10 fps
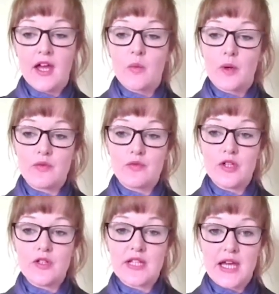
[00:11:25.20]
When
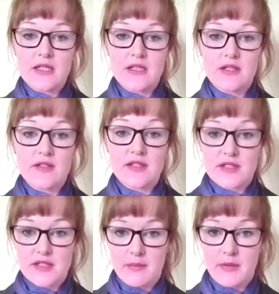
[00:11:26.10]
food enters the
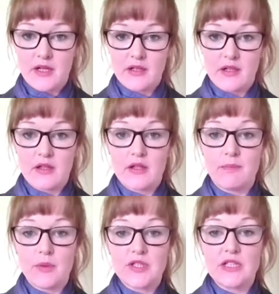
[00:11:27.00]
stomach, the
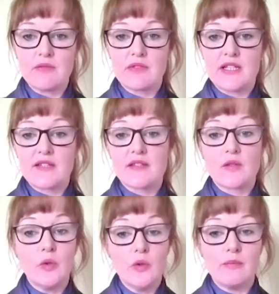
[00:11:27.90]
body releases a
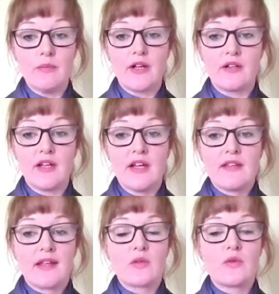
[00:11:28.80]
hormone
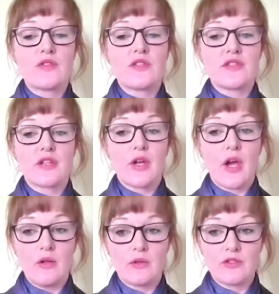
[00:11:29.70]
that causes the
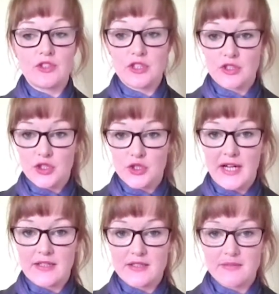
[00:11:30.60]
colon to
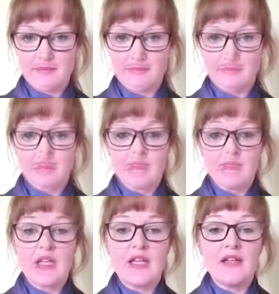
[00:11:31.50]
contract.
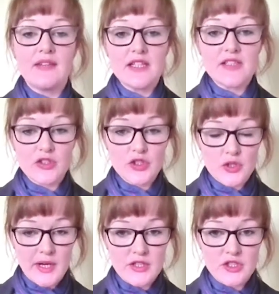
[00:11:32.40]
These
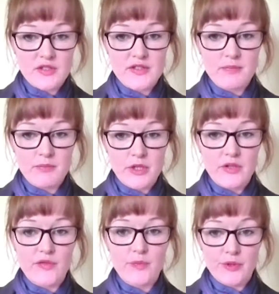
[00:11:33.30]
contractions
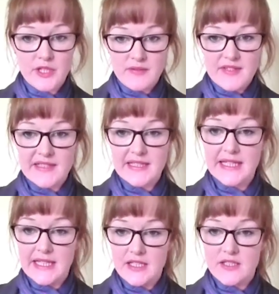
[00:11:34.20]
move previously
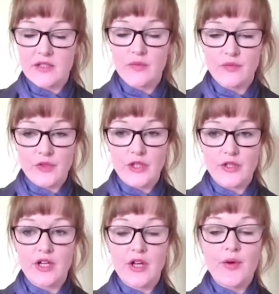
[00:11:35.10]
eaten food
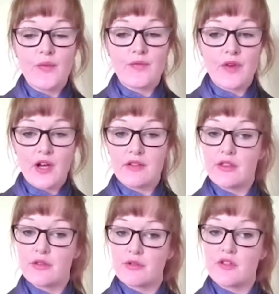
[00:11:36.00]
further
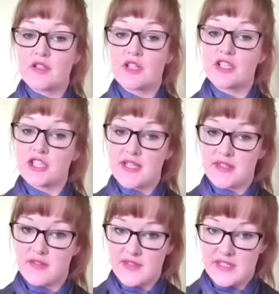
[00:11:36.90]
through the
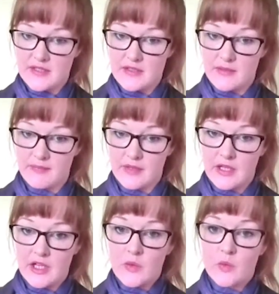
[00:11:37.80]
digestive system,
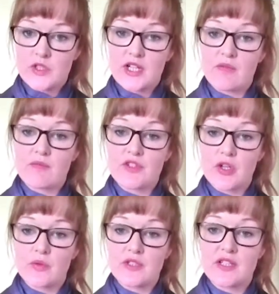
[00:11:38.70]
which can
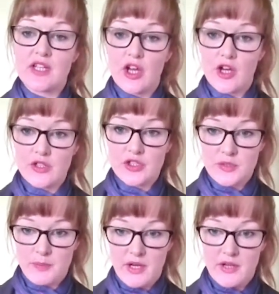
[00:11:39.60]
result in the urge to
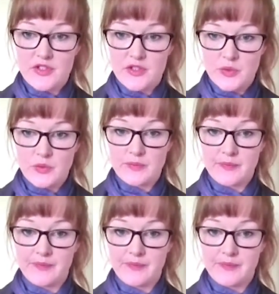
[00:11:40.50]
pass stool.